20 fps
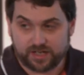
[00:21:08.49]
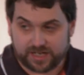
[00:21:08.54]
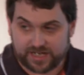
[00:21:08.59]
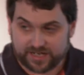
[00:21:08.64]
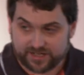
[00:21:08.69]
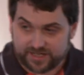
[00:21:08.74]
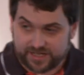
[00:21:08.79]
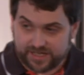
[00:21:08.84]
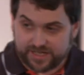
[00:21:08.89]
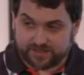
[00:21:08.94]

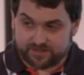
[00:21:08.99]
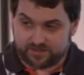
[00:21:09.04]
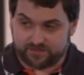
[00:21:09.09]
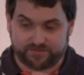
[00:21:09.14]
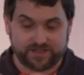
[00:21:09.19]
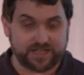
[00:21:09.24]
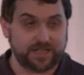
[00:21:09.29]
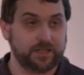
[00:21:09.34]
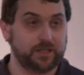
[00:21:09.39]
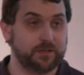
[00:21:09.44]
and they're
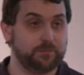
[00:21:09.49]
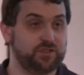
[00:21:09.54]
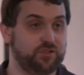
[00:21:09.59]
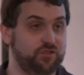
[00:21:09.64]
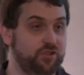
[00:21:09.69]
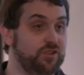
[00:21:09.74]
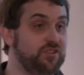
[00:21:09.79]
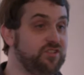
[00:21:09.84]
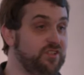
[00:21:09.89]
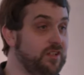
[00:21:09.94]

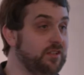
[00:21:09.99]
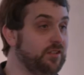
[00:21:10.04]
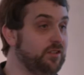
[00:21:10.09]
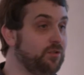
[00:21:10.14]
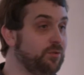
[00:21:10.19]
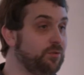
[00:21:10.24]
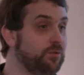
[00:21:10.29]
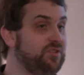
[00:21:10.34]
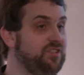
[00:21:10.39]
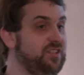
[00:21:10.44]
developed just
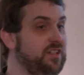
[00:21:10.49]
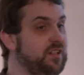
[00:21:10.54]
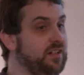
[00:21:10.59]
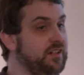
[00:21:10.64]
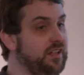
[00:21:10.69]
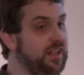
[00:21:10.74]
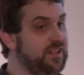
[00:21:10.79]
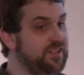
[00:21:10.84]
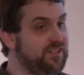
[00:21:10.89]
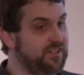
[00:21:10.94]
like all
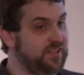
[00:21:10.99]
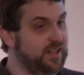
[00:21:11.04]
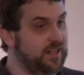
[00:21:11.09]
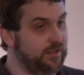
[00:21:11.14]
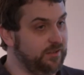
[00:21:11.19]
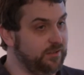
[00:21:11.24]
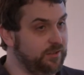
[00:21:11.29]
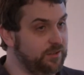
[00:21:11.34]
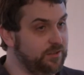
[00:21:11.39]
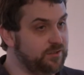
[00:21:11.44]
CIS
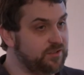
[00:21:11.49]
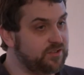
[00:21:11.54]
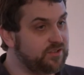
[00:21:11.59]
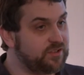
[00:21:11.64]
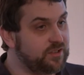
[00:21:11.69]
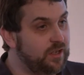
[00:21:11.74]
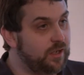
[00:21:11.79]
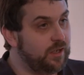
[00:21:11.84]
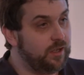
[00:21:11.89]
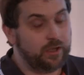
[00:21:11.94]

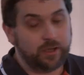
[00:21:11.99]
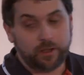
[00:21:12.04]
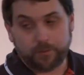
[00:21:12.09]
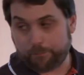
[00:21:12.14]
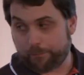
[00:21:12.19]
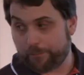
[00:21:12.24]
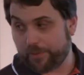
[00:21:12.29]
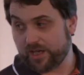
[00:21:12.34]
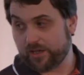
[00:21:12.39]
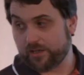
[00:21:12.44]
standards
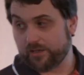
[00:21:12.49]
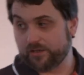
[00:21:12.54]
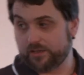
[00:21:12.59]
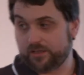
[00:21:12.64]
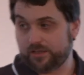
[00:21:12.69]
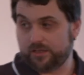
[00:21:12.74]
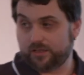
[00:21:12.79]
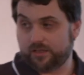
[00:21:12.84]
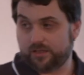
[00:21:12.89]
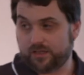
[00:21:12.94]

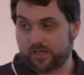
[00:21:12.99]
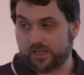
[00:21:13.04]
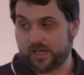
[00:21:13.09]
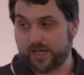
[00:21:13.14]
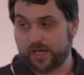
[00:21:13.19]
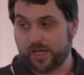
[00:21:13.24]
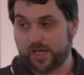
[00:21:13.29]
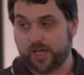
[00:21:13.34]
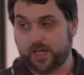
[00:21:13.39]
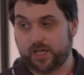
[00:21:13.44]

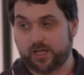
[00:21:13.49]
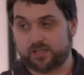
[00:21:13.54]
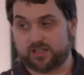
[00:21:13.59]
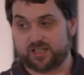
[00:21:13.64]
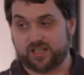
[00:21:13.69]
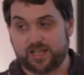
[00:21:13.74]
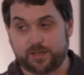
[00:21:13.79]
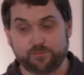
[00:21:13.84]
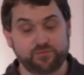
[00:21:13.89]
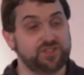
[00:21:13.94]

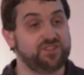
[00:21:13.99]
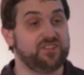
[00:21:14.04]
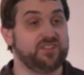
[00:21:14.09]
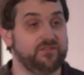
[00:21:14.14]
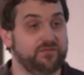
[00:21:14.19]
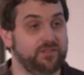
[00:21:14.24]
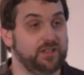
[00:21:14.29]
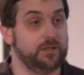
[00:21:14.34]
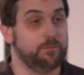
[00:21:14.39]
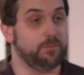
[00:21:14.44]

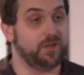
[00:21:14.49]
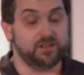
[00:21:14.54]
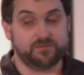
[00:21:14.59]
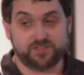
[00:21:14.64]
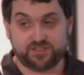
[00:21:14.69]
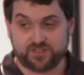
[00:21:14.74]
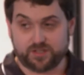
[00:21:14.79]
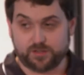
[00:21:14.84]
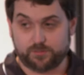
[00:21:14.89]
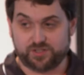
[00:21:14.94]
collaboratively by
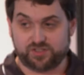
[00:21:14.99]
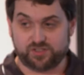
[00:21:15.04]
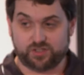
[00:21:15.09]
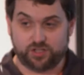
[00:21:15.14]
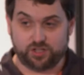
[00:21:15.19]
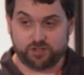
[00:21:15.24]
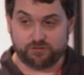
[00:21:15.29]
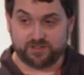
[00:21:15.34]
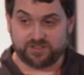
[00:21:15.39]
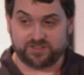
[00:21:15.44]
the
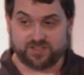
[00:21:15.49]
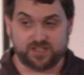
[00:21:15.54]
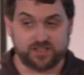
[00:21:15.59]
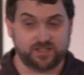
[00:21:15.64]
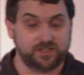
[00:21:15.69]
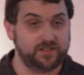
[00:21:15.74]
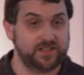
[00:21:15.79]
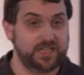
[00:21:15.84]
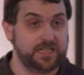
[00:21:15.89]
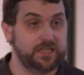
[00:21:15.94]
cybersecurity
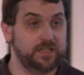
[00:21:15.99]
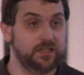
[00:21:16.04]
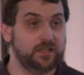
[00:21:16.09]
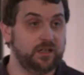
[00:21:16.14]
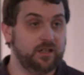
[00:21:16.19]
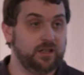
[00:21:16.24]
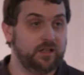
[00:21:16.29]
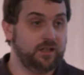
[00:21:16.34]
and the